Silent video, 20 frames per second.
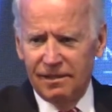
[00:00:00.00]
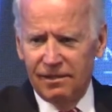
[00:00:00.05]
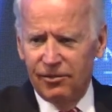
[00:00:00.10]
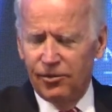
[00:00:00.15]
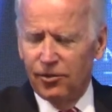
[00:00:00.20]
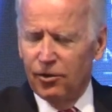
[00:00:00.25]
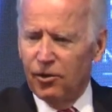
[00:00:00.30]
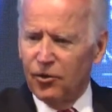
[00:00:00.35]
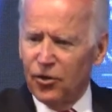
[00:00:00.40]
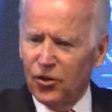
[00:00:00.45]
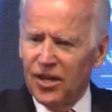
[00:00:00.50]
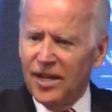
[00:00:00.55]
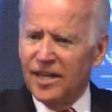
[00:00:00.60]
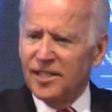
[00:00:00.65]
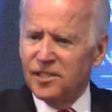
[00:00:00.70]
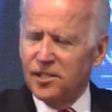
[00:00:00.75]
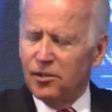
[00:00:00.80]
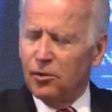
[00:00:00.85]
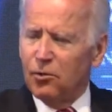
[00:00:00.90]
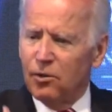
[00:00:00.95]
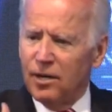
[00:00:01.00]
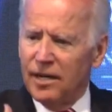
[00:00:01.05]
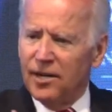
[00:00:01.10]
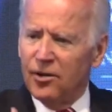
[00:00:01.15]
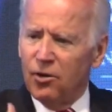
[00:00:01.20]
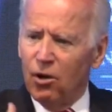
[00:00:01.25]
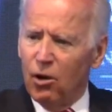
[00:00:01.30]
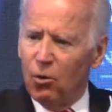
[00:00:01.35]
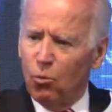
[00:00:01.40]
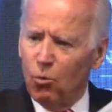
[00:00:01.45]
There are things that are in
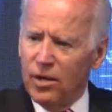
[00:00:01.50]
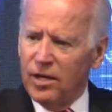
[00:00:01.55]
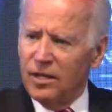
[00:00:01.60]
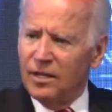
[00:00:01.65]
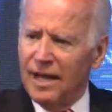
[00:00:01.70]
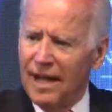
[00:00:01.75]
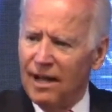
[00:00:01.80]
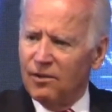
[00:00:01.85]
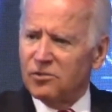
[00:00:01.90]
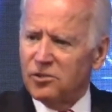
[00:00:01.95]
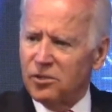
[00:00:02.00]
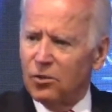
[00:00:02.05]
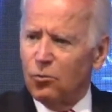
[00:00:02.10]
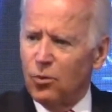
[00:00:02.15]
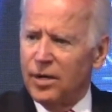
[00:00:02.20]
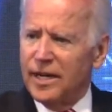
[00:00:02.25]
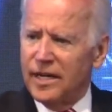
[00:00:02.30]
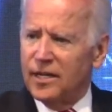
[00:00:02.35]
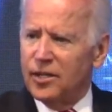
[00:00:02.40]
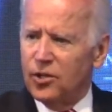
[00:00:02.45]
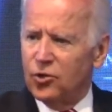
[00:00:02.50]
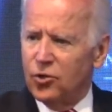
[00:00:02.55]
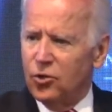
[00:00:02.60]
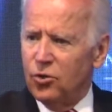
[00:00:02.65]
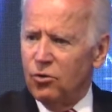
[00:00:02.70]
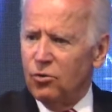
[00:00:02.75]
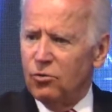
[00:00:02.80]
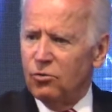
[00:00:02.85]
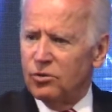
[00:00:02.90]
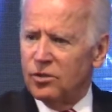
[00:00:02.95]
our wheelhouse that we can
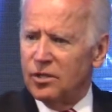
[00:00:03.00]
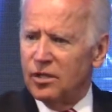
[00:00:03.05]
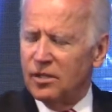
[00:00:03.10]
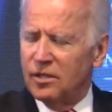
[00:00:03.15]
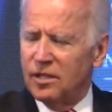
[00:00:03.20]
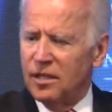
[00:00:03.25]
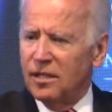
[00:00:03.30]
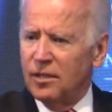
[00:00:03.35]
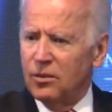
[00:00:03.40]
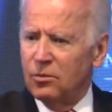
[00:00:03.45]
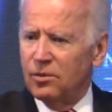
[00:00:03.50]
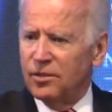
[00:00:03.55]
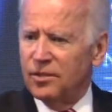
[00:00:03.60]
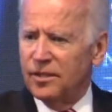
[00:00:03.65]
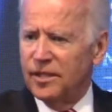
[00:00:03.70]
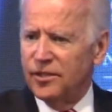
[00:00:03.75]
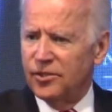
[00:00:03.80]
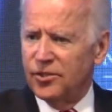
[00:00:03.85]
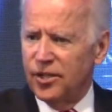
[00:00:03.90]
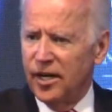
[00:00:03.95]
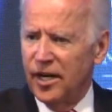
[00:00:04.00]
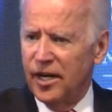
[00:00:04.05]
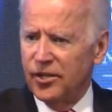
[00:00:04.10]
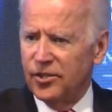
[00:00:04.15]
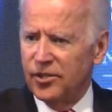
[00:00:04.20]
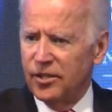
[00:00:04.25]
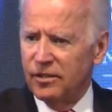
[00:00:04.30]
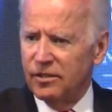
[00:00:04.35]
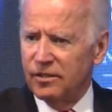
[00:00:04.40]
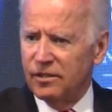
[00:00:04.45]
do to deal with these
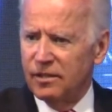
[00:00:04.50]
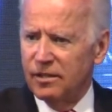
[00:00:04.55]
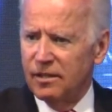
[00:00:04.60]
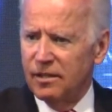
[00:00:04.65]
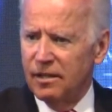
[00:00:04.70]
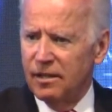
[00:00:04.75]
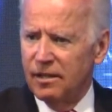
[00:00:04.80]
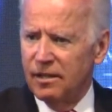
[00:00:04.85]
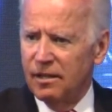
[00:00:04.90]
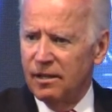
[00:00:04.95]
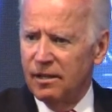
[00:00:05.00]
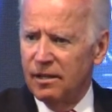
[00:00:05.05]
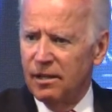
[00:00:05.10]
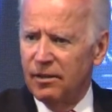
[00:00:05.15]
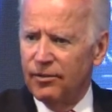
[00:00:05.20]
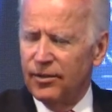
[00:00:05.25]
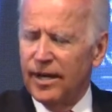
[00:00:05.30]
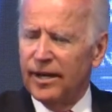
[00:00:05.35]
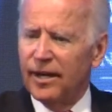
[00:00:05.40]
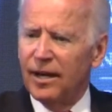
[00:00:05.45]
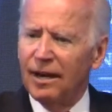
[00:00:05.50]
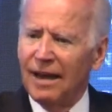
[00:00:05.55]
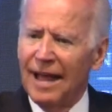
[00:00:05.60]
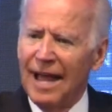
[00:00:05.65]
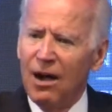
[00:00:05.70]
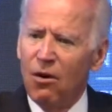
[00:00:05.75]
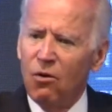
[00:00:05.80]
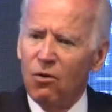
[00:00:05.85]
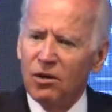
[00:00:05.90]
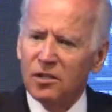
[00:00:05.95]
changes that
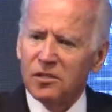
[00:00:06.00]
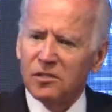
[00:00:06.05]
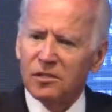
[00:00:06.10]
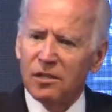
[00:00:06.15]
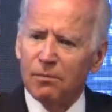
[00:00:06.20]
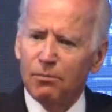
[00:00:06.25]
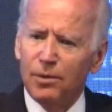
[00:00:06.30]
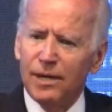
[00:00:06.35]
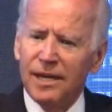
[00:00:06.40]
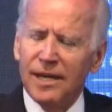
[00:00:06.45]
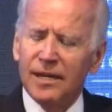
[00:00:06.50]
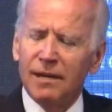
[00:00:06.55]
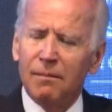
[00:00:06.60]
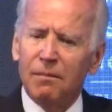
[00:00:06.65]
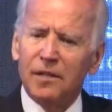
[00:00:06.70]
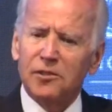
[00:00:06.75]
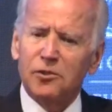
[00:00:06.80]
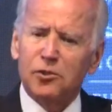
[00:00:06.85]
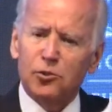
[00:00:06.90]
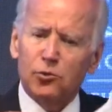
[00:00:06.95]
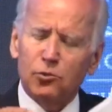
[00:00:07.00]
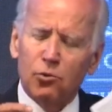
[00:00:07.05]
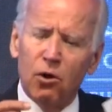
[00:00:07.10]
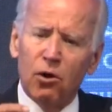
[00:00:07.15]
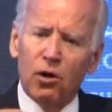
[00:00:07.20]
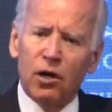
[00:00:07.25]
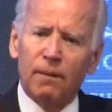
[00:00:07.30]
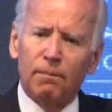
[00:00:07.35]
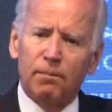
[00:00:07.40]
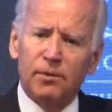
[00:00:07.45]
allow us to be in a much
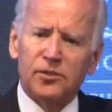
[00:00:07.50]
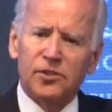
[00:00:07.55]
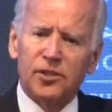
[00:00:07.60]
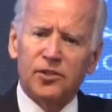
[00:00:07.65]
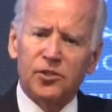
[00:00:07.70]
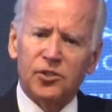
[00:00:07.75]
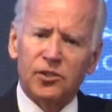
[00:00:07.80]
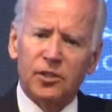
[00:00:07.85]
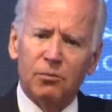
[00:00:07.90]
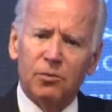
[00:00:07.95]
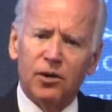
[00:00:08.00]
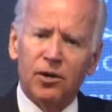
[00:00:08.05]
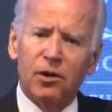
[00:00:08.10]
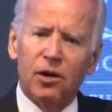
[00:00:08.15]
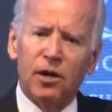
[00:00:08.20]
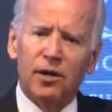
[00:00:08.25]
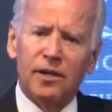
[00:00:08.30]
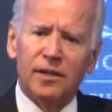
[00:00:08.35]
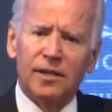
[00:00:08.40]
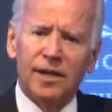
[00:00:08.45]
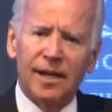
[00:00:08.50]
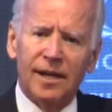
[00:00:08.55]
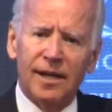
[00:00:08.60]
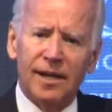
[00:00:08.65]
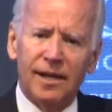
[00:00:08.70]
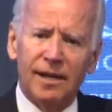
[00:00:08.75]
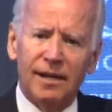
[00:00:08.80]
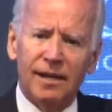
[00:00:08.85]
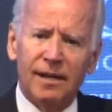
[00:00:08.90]
stronger position than we are today.